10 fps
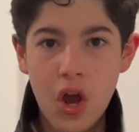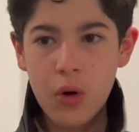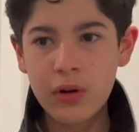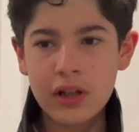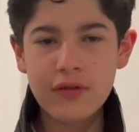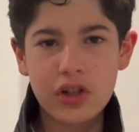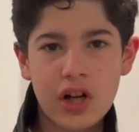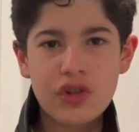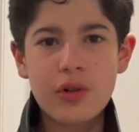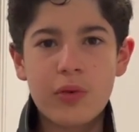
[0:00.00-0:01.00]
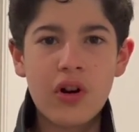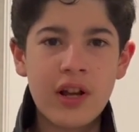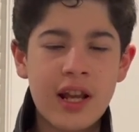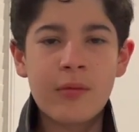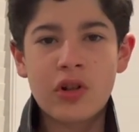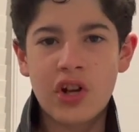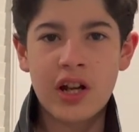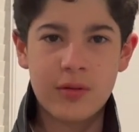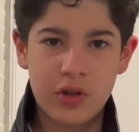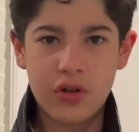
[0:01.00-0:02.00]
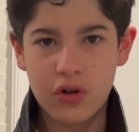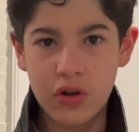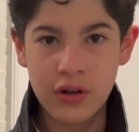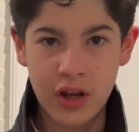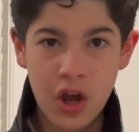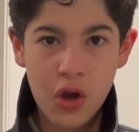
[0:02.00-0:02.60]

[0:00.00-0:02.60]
Where lived a country boy named Johnny B. Goode.